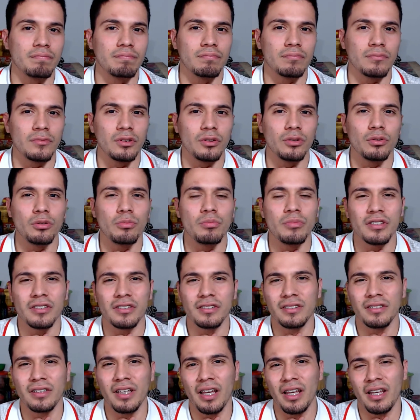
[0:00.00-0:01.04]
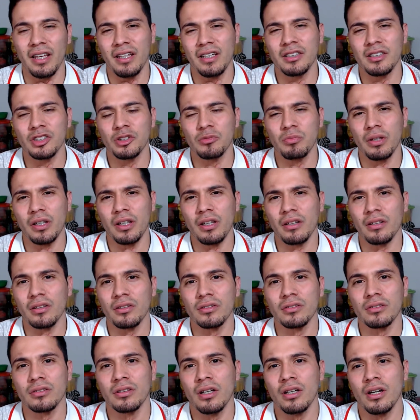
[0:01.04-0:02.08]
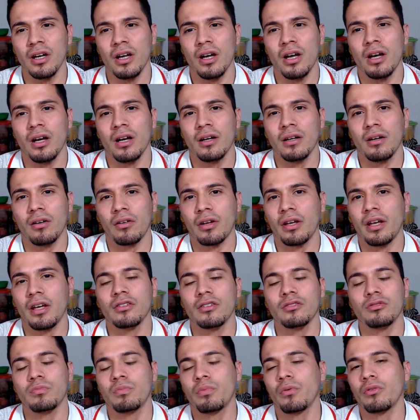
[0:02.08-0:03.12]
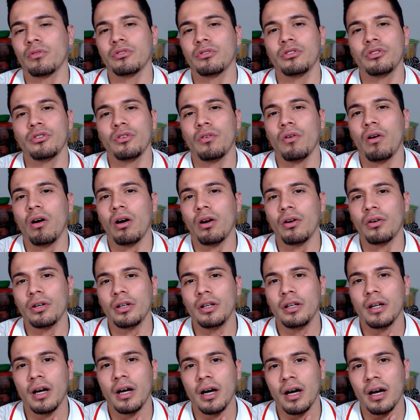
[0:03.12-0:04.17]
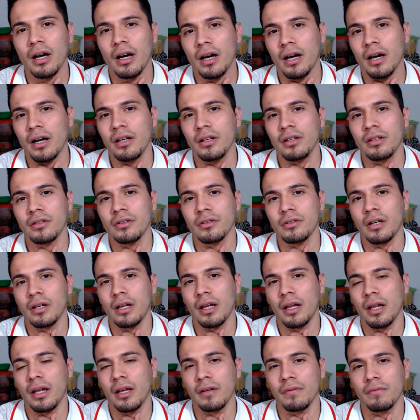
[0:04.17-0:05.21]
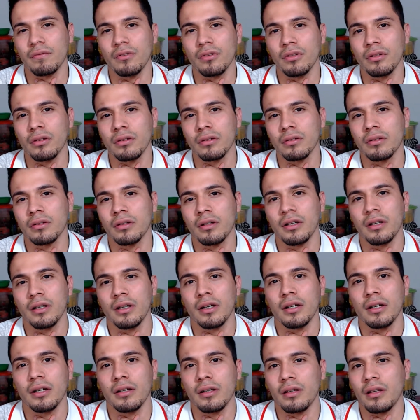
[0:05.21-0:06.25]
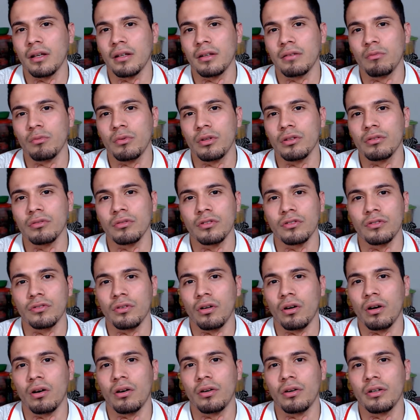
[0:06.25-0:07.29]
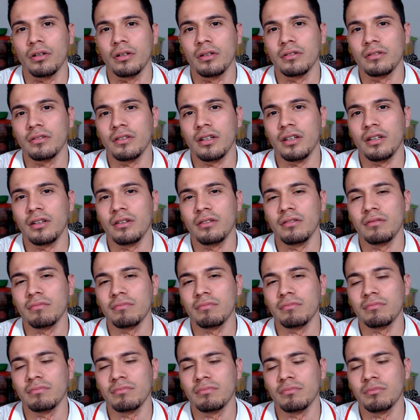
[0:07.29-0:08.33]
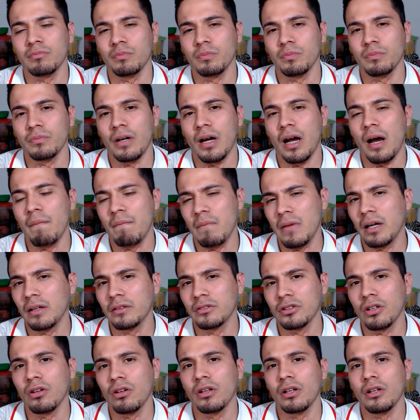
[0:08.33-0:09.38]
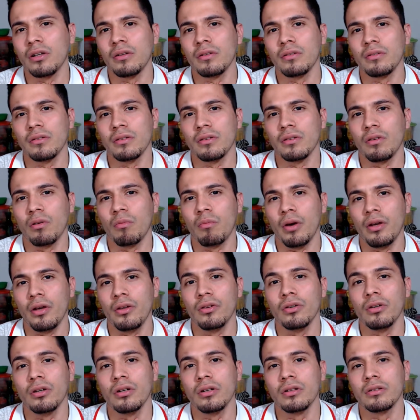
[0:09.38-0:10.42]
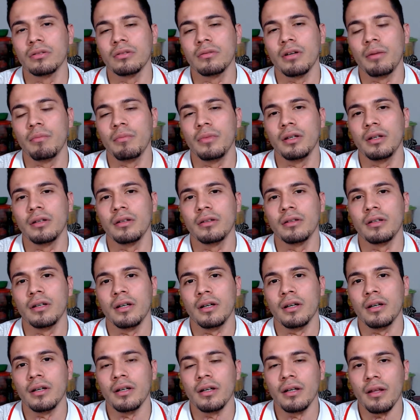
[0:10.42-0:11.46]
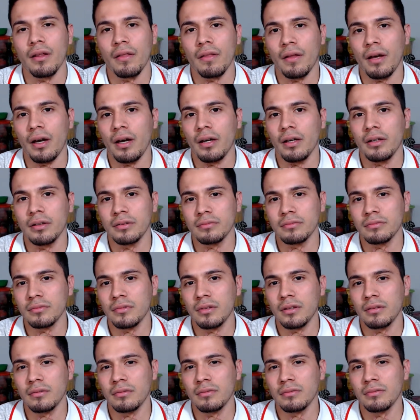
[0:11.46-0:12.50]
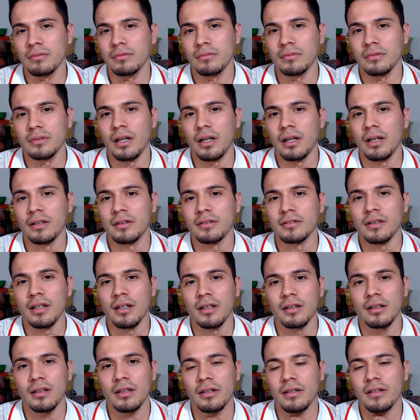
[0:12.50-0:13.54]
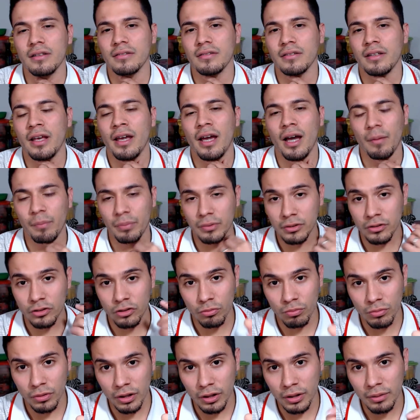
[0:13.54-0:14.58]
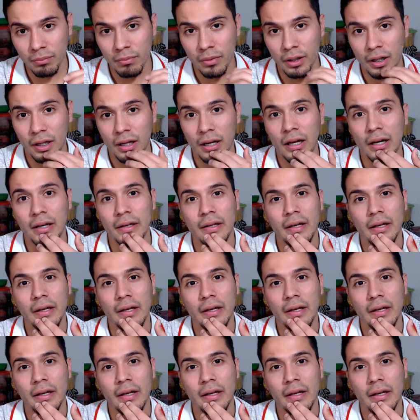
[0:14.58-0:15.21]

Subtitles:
do mistakes, because okay, suppose you are in a higher level than when you started, and I'm not talking on my own, I mean that exactly doesn't happen to me, but I've